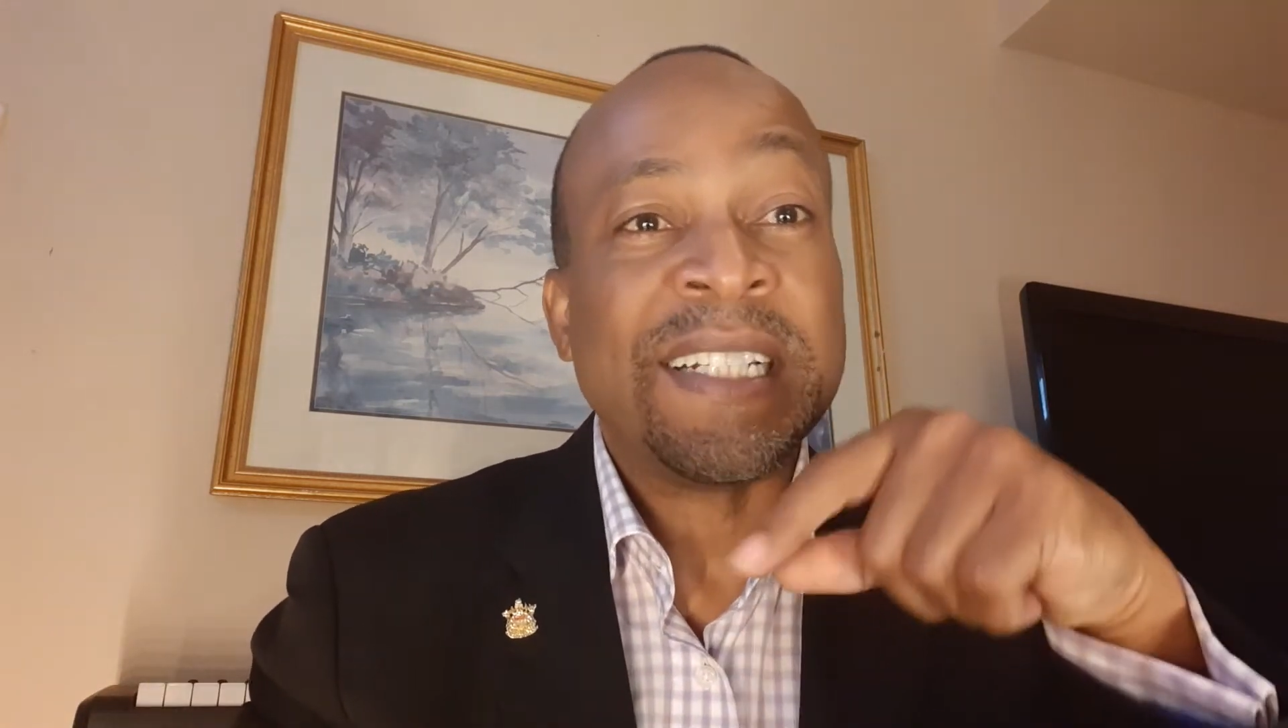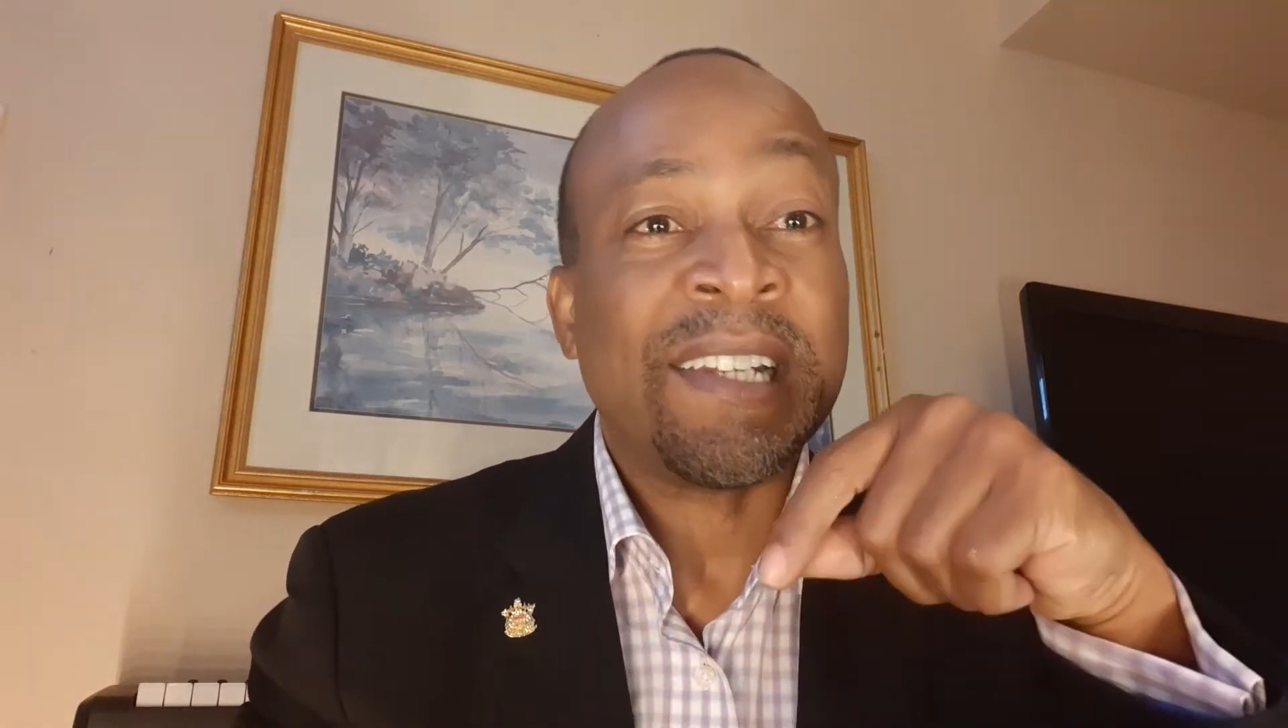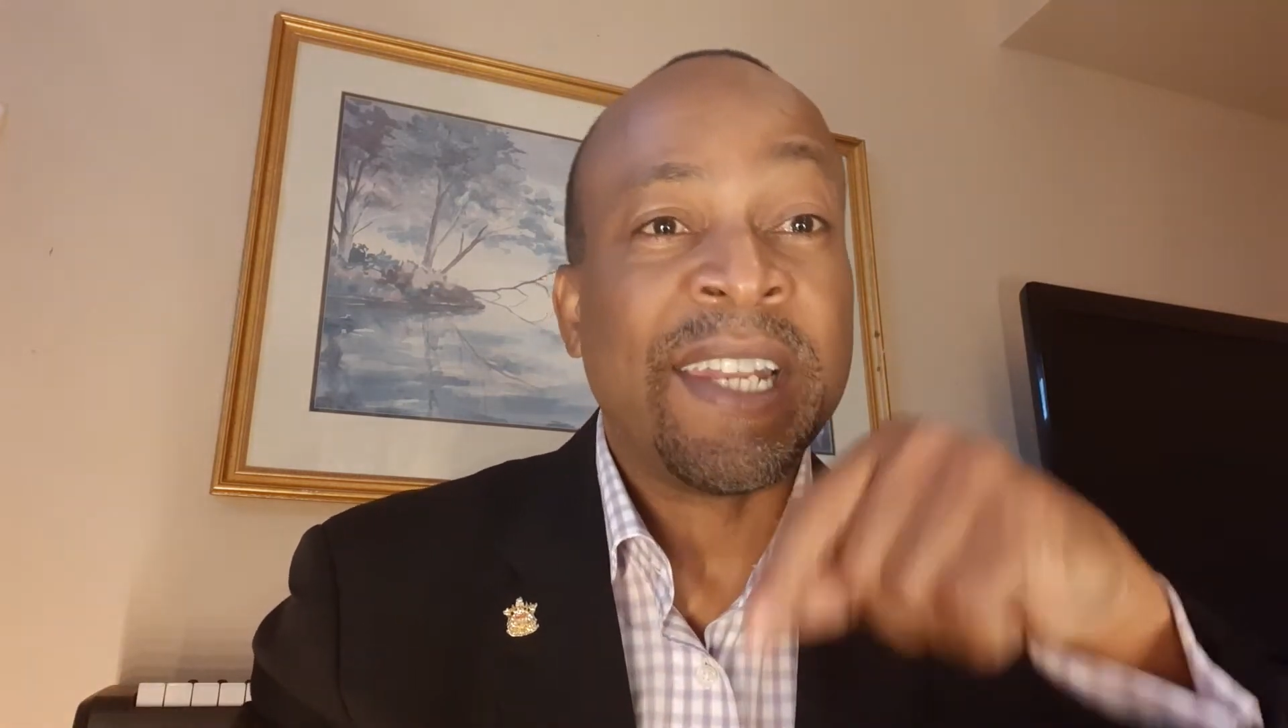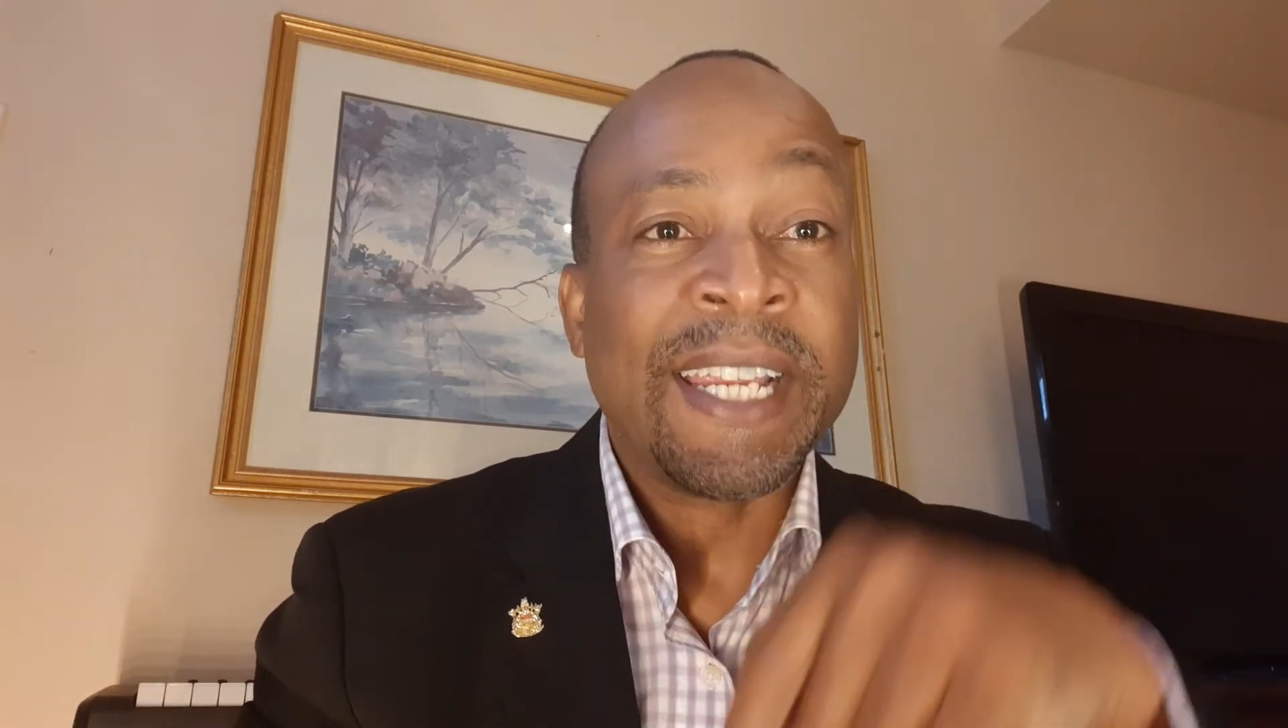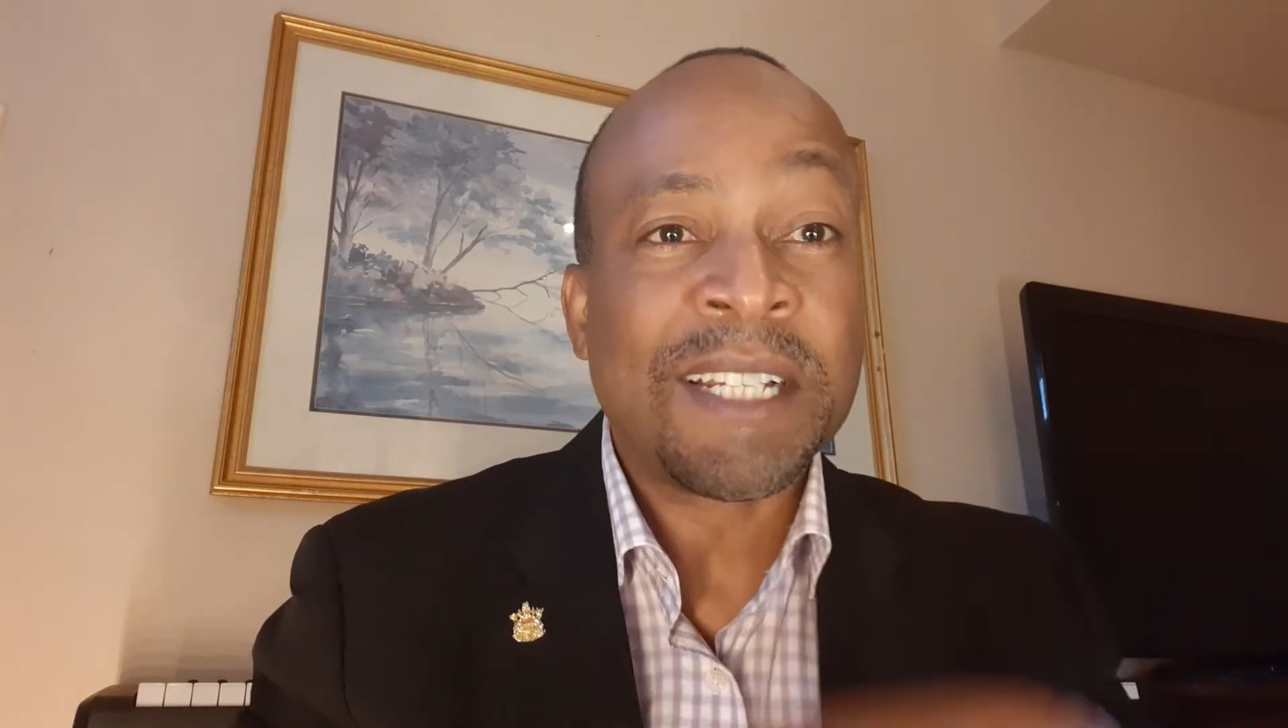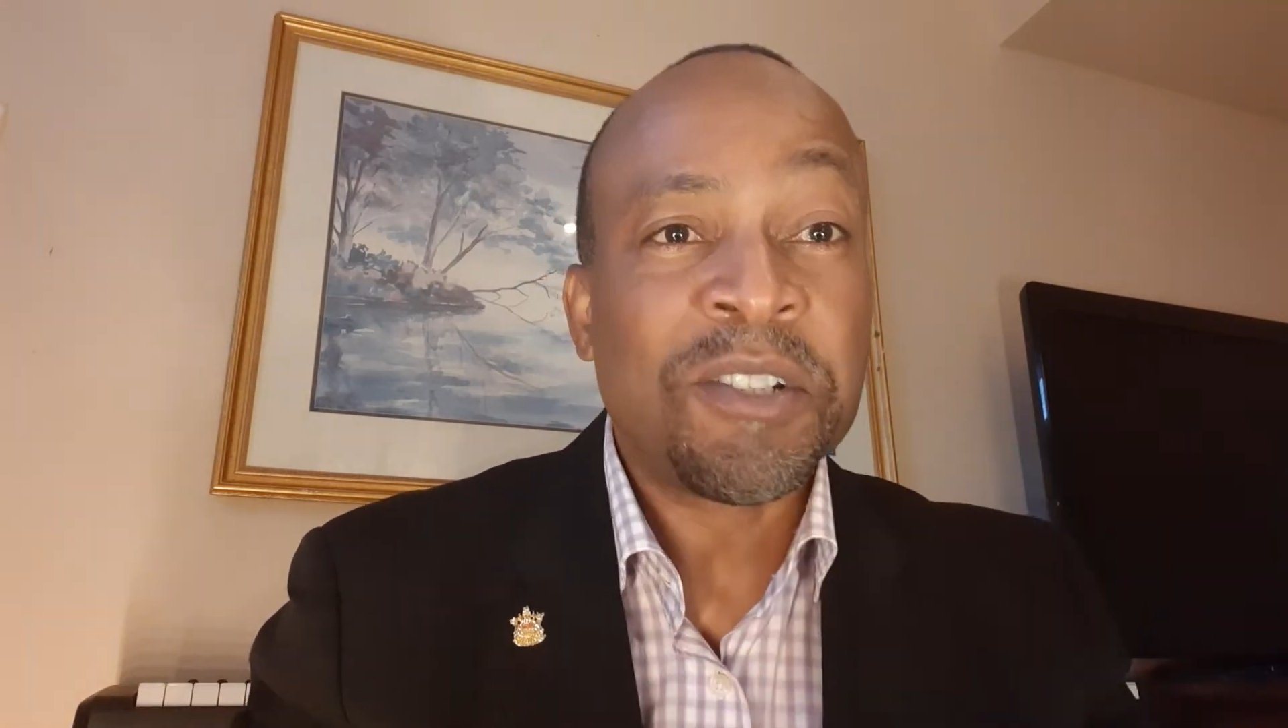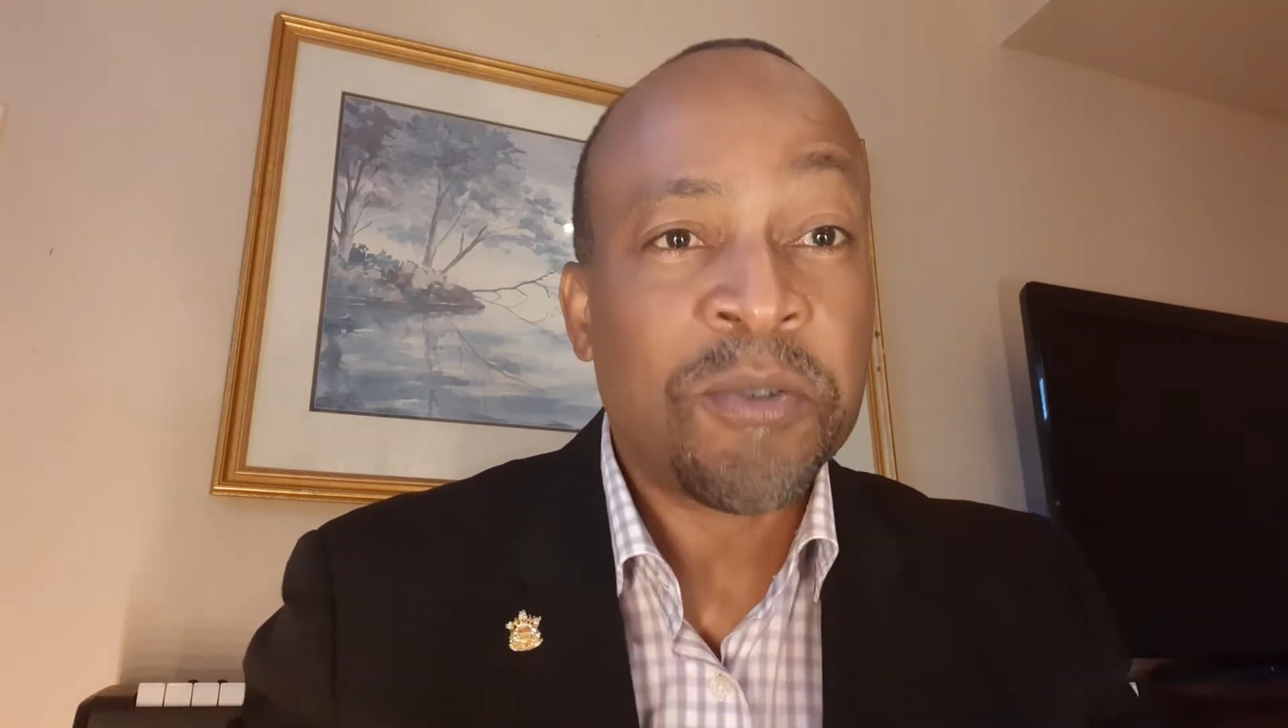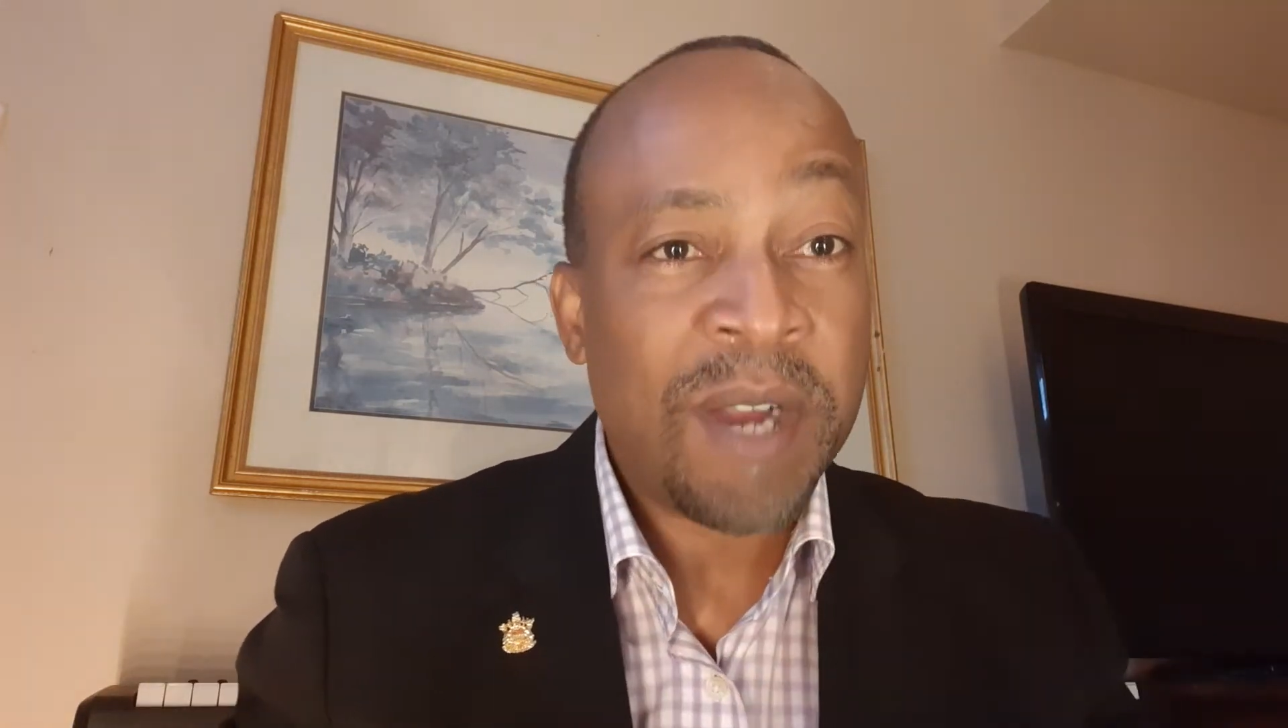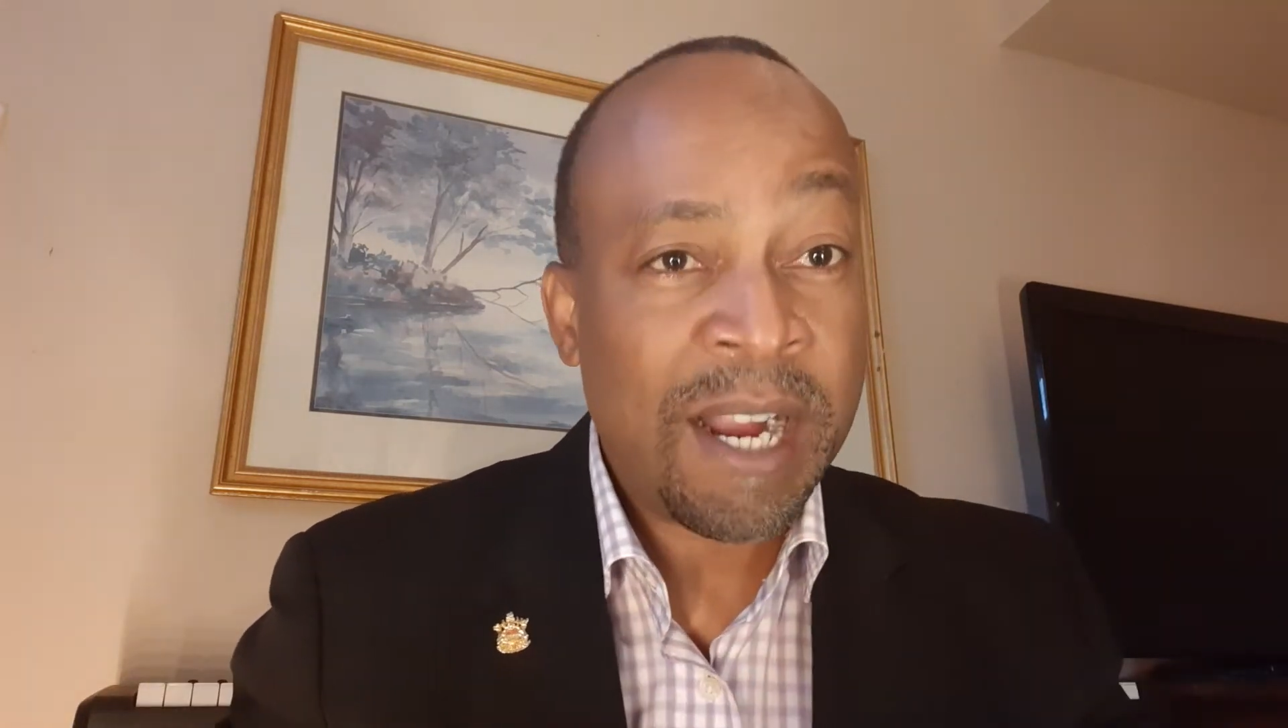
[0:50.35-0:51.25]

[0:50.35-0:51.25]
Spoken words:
a link to